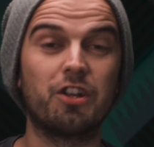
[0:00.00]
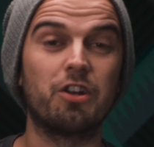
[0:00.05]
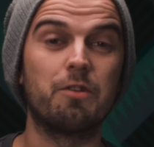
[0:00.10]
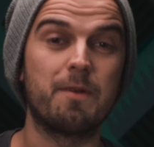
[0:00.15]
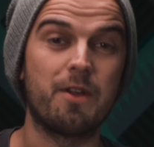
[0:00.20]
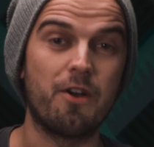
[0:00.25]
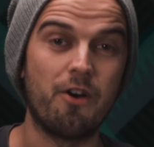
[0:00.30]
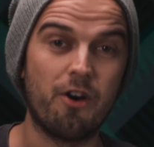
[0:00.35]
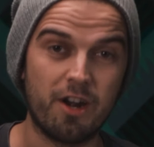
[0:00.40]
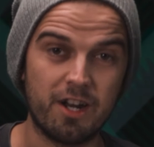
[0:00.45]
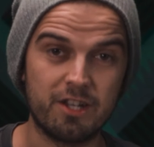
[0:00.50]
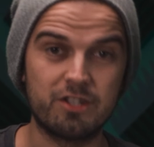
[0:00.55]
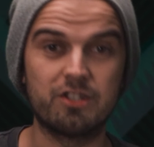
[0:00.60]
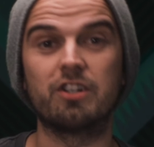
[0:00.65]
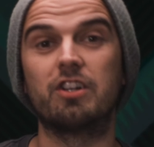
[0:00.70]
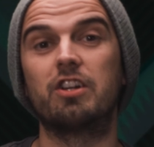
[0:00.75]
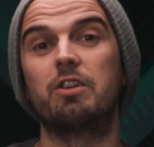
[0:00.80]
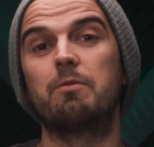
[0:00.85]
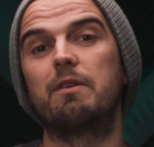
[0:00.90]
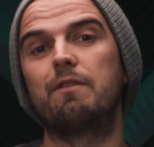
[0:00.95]
going to be honest,
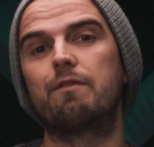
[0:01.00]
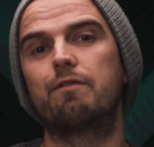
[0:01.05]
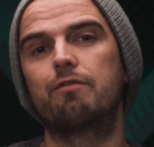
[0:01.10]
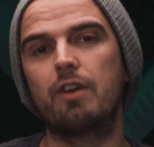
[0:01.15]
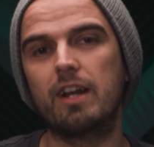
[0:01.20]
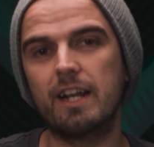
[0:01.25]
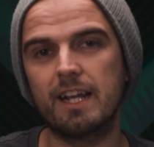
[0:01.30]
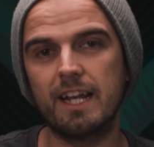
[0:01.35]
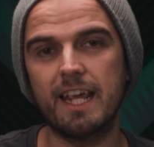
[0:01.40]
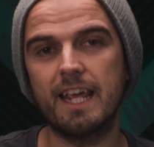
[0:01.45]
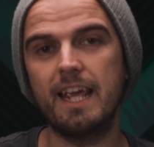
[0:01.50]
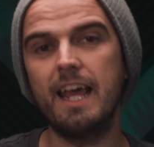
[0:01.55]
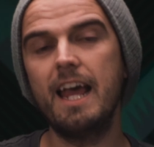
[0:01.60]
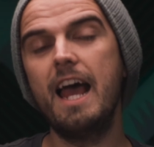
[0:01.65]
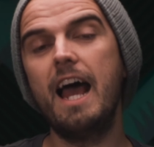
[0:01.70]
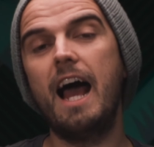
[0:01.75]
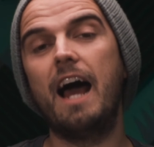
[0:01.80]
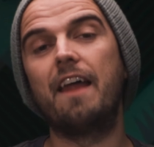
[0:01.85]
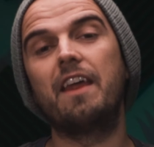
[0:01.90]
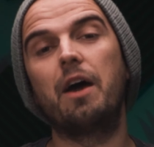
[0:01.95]
you're going to be friendly,
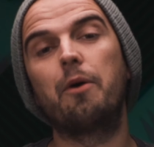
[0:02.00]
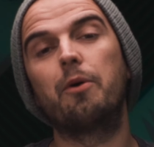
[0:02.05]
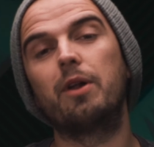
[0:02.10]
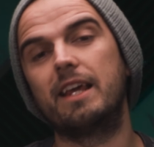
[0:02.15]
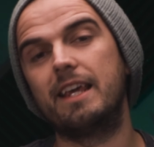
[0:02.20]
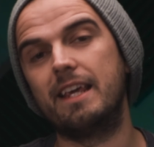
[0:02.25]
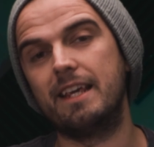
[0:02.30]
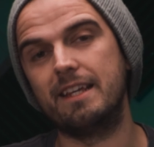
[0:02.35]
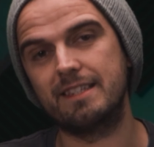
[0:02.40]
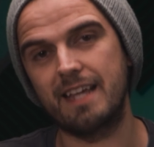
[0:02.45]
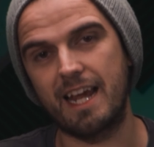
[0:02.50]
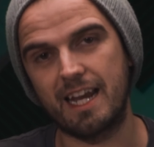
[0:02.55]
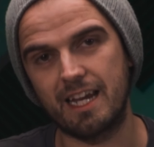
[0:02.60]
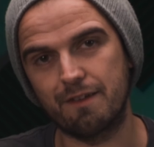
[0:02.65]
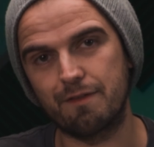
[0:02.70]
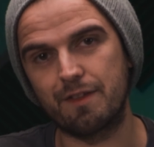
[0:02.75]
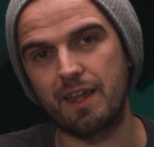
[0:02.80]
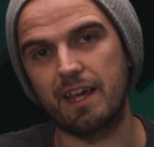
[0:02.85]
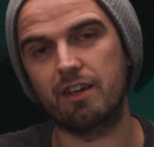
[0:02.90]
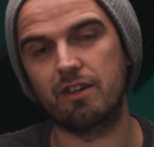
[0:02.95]
and that will ease
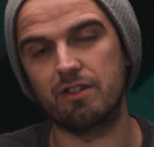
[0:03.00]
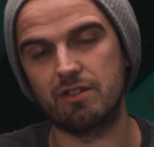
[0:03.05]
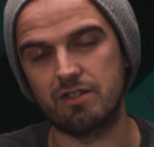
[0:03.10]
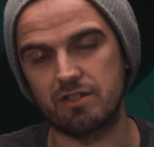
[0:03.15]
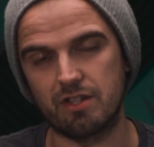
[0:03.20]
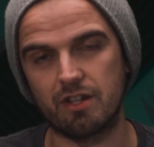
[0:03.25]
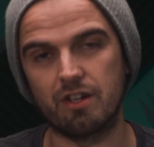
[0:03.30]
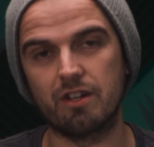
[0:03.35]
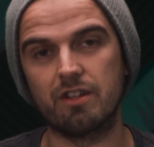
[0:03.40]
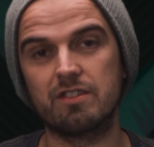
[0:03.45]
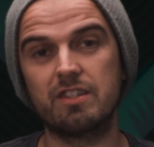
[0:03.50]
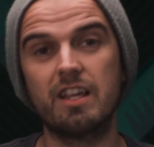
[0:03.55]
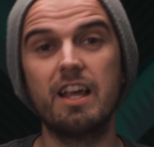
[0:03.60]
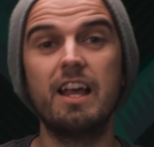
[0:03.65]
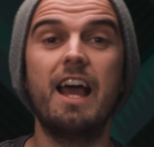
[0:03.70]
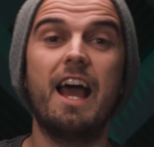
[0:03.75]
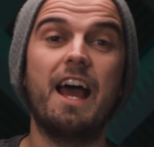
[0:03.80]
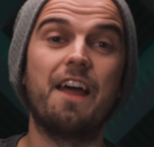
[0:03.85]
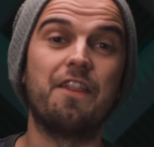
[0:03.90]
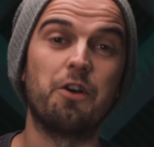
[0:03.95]
any of their concerns,
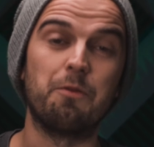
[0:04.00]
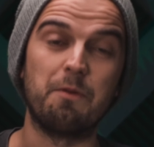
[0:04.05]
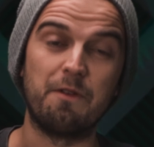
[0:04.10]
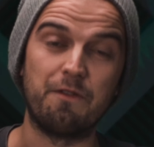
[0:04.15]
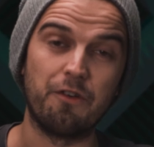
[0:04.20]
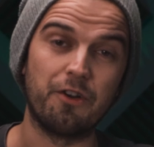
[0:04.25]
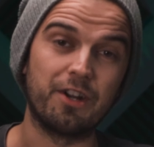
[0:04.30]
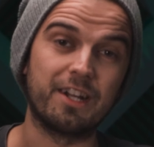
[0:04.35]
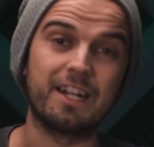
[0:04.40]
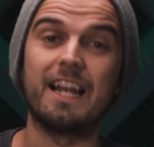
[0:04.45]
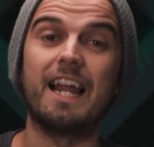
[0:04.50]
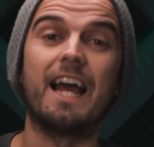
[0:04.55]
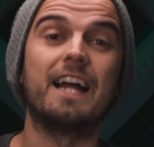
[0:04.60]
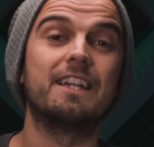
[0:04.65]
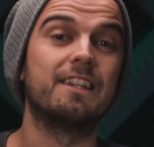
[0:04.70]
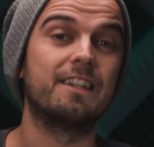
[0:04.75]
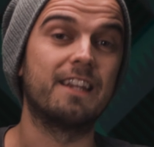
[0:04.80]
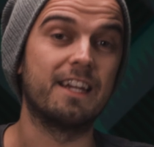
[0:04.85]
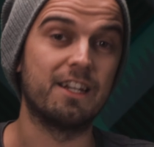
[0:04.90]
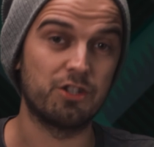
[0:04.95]
and they'll be very
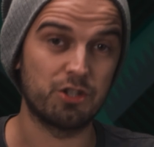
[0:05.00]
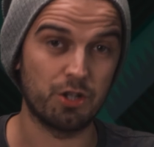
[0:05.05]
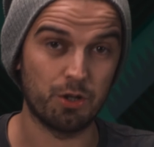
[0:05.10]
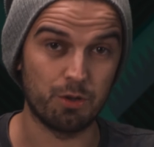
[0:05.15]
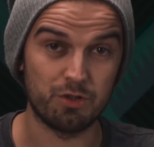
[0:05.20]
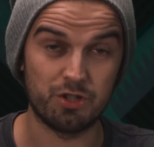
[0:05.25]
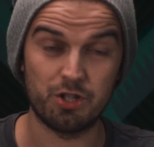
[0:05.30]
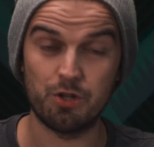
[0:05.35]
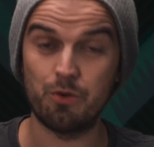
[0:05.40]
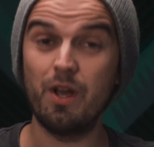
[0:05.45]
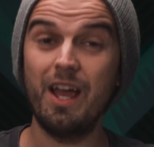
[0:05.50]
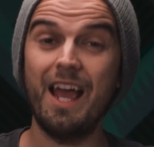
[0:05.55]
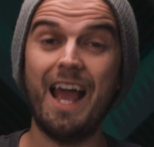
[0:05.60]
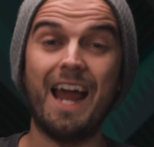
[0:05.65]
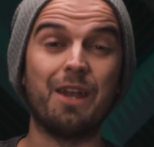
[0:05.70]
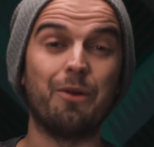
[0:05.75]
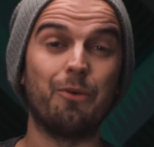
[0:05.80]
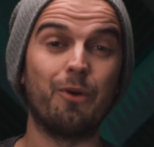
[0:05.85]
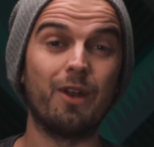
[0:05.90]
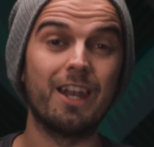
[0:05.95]
glad that they chose you,
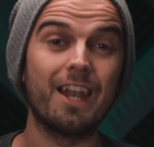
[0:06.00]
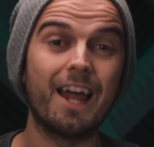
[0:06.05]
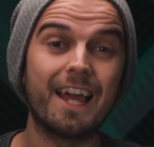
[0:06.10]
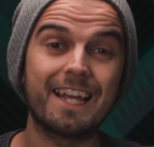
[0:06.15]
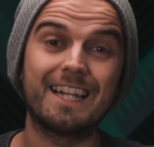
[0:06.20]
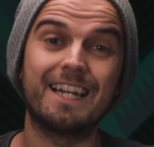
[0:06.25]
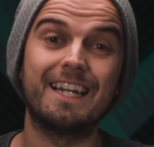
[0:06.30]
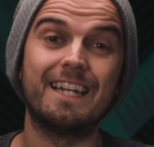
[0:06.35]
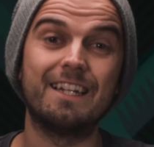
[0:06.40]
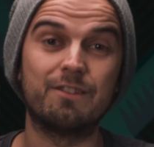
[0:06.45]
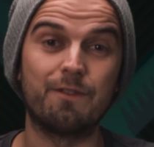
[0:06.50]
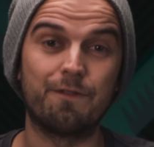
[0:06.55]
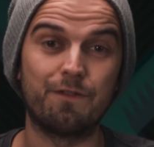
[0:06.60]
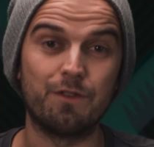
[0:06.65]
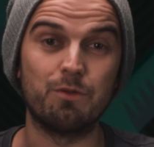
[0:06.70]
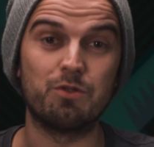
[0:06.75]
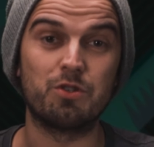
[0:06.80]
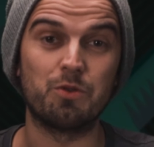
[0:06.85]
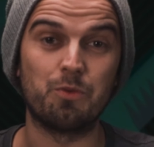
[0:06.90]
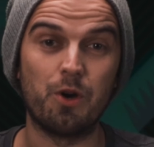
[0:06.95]
and it will likely lead to
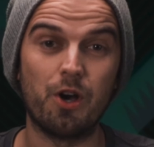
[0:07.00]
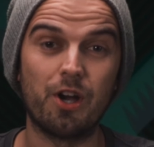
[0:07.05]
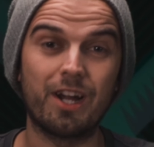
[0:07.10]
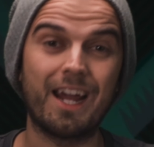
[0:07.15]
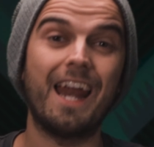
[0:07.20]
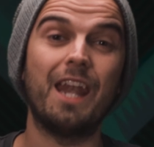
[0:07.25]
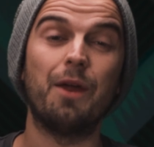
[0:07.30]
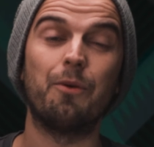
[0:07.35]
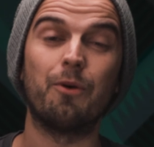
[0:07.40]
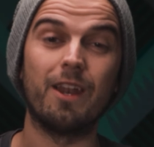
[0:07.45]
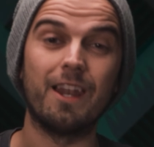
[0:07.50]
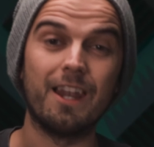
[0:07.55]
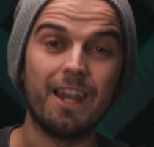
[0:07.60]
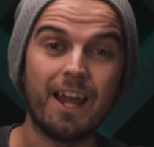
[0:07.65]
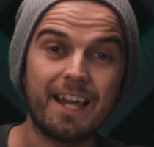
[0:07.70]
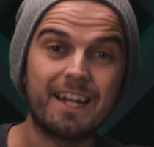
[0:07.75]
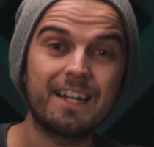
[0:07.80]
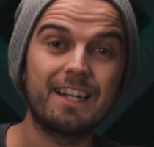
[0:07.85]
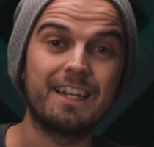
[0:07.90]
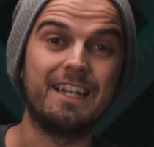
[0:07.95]
future work, and it will
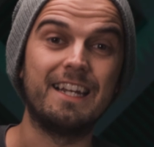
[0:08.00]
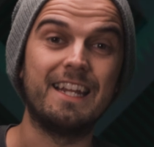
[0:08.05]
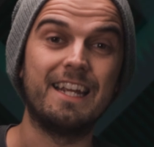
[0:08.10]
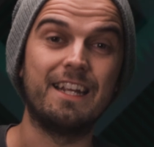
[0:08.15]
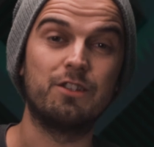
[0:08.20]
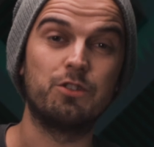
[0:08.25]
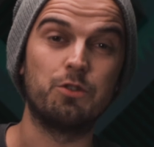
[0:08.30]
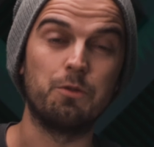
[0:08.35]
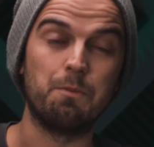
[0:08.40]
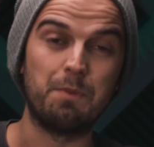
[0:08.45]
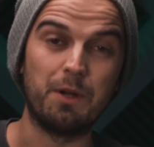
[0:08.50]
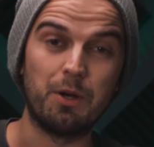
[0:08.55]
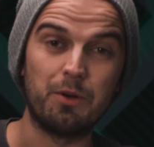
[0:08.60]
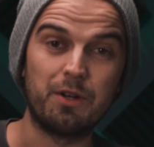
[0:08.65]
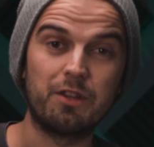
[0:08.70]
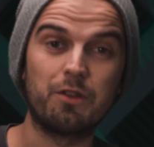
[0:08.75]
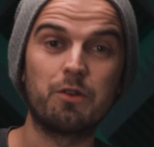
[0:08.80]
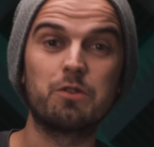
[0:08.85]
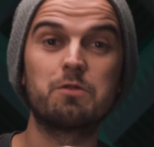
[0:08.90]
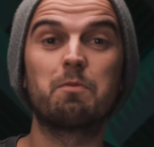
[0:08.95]
likely lead to
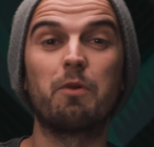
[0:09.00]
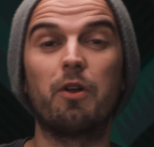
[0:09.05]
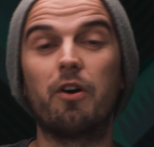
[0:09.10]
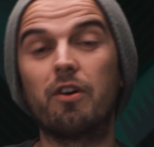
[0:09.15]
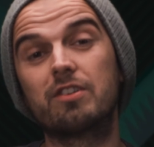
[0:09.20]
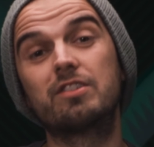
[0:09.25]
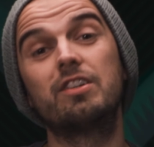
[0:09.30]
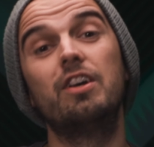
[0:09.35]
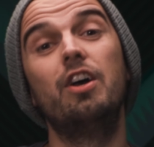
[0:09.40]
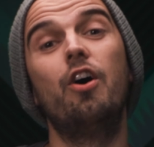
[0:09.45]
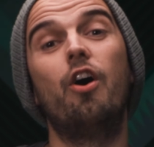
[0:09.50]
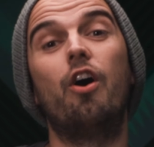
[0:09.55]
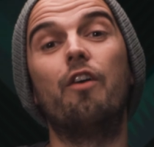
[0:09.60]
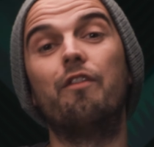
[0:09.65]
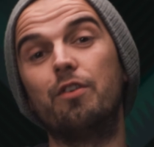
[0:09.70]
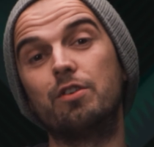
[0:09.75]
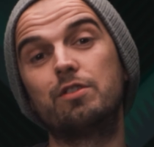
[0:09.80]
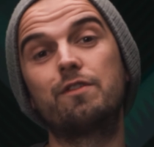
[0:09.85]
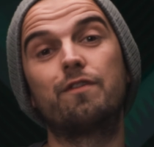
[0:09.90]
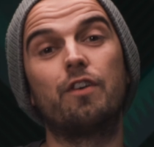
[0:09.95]
building those blocks
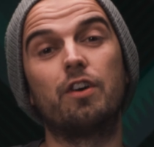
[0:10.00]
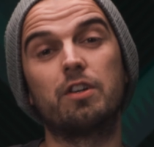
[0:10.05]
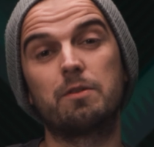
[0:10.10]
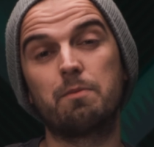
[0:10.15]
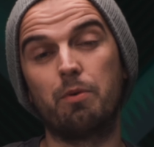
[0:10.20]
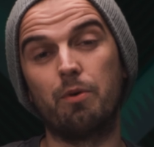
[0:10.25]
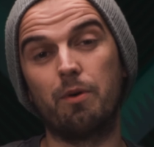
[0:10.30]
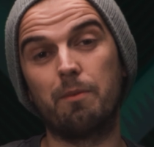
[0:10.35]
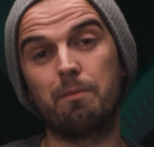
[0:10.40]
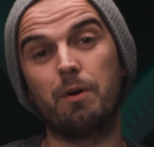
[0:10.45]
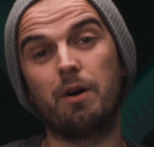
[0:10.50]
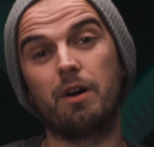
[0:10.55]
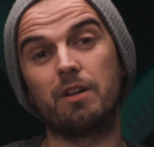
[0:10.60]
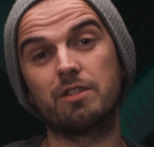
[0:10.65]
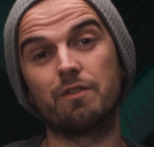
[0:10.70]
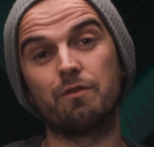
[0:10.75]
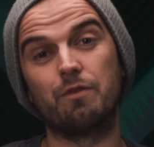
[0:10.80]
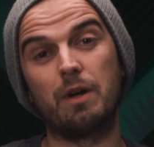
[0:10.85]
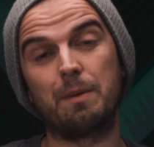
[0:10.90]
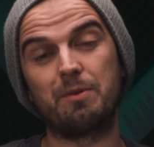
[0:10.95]
of those first
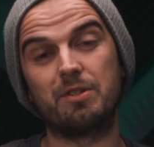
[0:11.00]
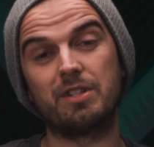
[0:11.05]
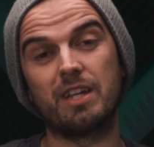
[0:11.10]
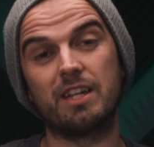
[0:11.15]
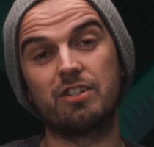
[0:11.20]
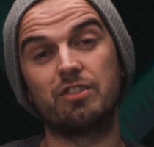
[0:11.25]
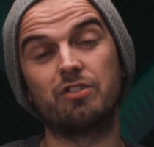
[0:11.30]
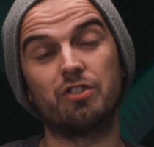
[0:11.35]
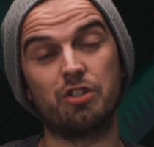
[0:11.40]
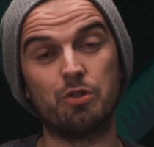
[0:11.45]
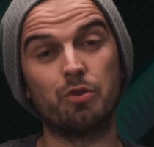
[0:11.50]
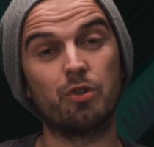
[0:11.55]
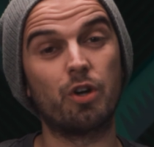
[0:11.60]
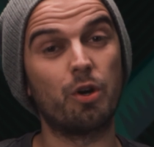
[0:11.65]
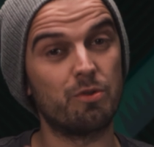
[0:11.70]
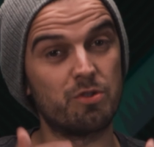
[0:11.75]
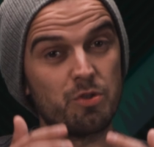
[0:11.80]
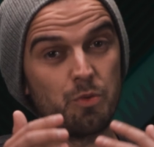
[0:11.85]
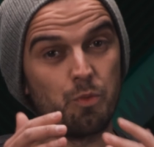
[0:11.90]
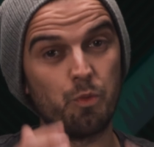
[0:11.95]
parts of reputation that you're
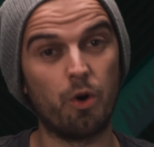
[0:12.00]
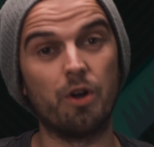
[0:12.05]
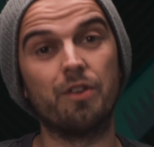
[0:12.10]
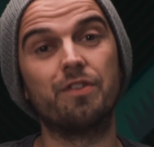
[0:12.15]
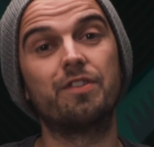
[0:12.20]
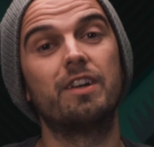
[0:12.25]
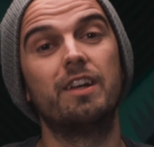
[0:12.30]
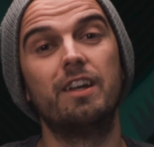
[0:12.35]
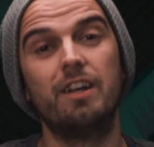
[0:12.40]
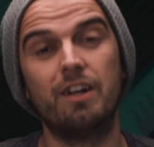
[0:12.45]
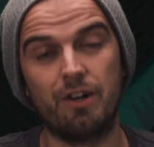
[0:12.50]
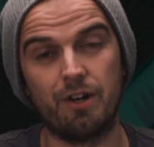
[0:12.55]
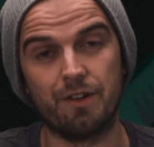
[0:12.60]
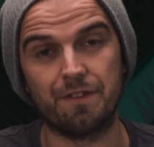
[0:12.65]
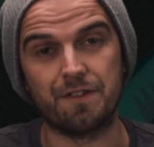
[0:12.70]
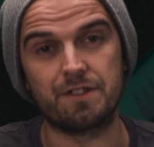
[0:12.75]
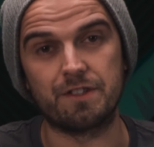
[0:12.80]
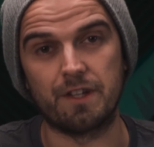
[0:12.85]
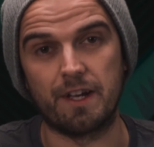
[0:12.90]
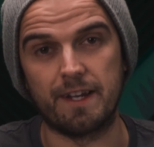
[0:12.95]
going to want
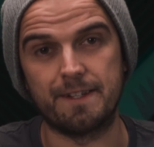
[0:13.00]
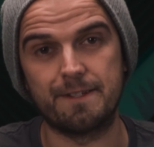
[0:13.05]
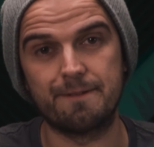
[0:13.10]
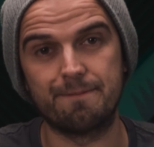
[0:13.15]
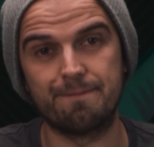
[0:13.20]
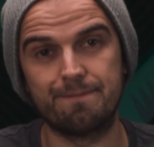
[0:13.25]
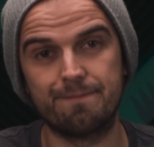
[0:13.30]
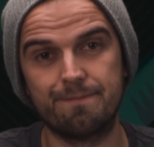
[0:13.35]
on the site.